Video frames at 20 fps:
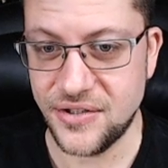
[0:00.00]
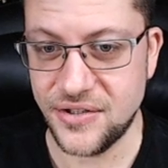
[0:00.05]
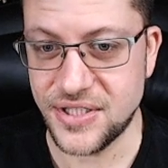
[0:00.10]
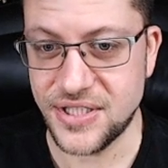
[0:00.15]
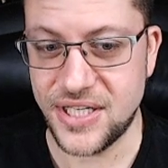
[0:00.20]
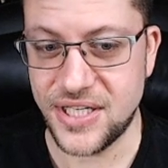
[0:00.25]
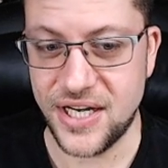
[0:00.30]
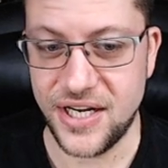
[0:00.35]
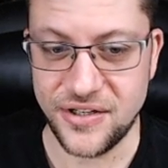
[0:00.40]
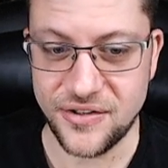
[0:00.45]
You're
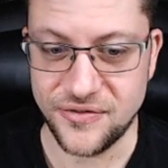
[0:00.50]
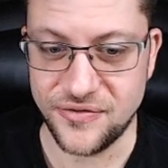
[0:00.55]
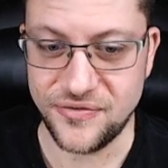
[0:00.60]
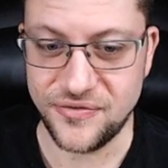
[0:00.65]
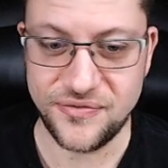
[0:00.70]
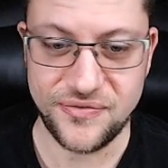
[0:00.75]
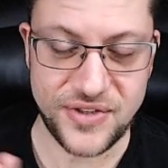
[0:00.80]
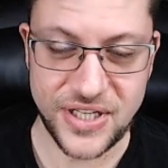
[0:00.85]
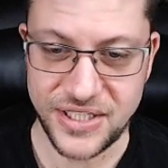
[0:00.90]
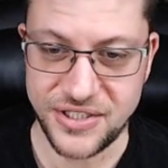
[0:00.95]
just
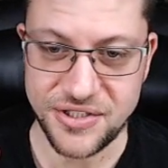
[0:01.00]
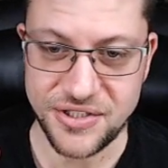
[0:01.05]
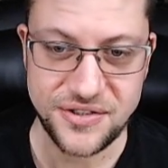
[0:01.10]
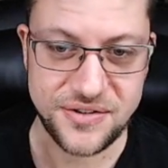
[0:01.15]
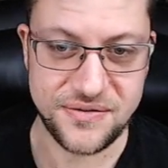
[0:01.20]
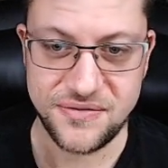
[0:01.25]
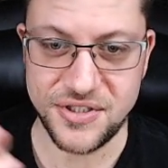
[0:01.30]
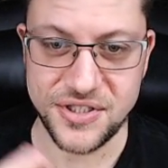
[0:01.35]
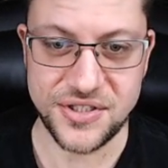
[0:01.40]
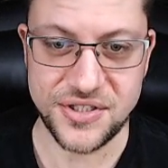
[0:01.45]
that's
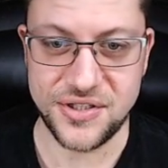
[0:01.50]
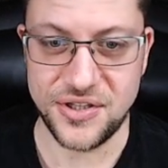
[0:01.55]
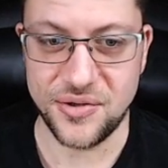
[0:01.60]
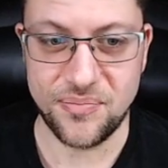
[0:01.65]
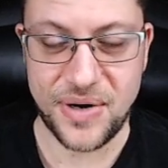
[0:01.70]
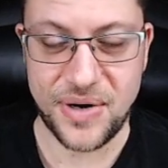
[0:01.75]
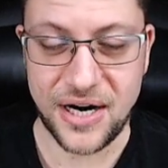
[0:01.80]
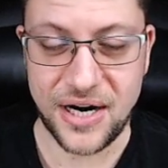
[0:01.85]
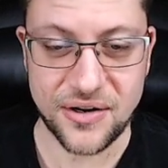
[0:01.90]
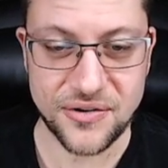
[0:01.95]
just the
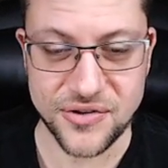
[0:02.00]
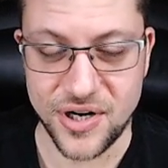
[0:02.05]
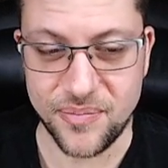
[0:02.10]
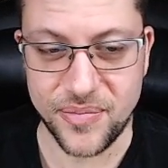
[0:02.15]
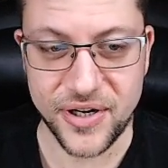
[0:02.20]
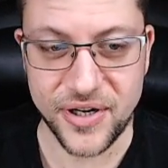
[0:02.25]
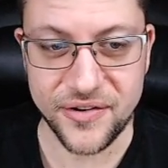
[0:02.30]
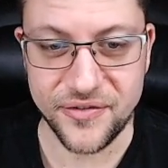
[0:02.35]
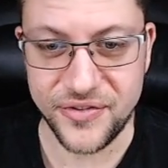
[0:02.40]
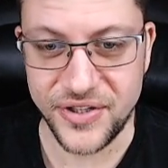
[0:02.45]

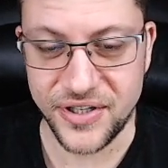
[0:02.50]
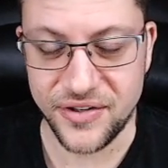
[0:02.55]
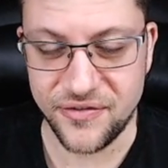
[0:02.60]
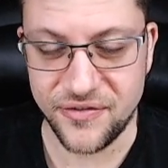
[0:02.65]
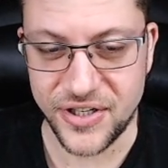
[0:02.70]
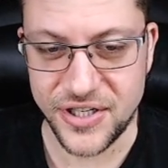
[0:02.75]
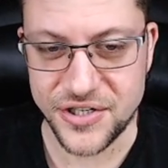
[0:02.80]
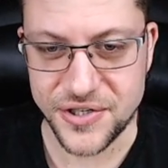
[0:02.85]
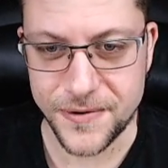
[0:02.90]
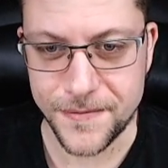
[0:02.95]
backdrop of the
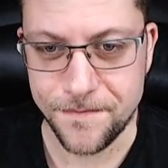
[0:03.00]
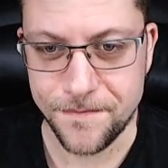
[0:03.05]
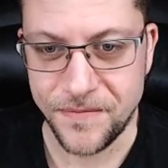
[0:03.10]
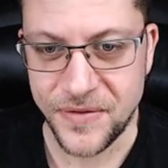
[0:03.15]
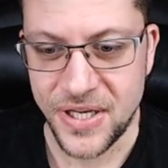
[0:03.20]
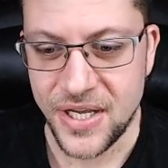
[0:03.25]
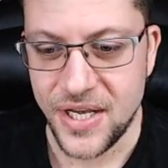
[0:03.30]
adventure.